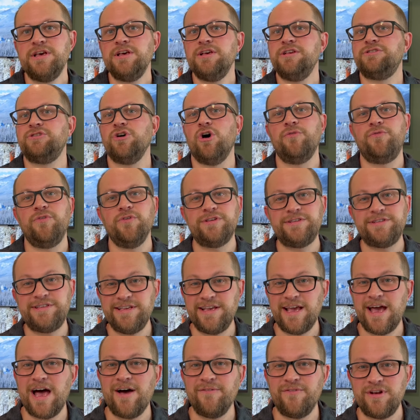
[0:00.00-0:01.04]
So if you see
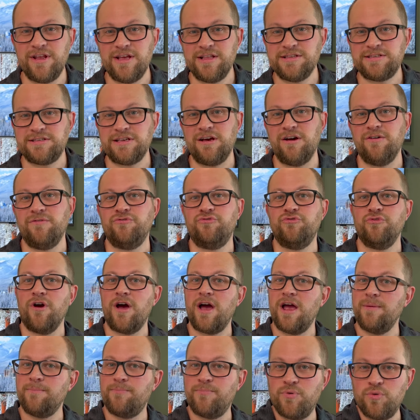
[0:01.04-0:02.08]
evidence of
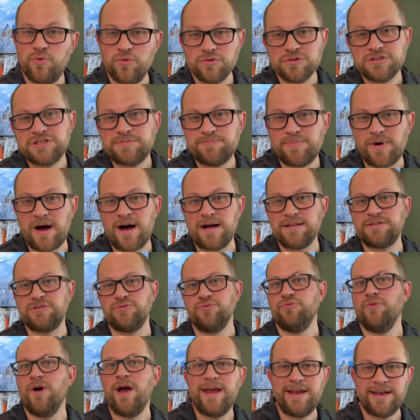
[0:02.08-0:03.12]
dry pool spots
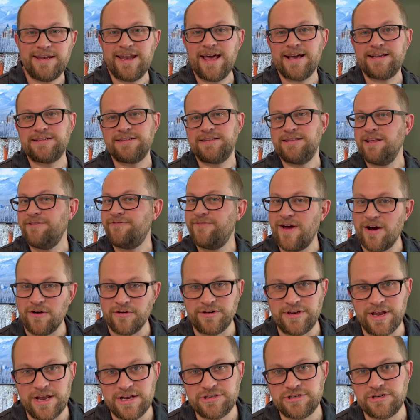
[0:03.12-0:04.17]
right next to the
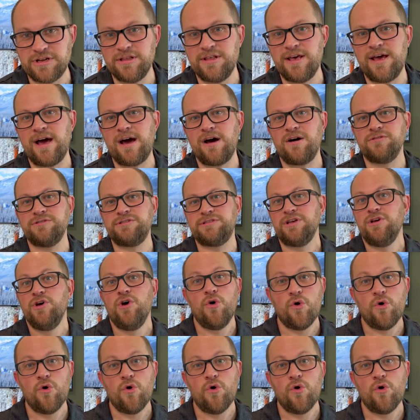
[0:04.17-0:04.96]
foundation of the house,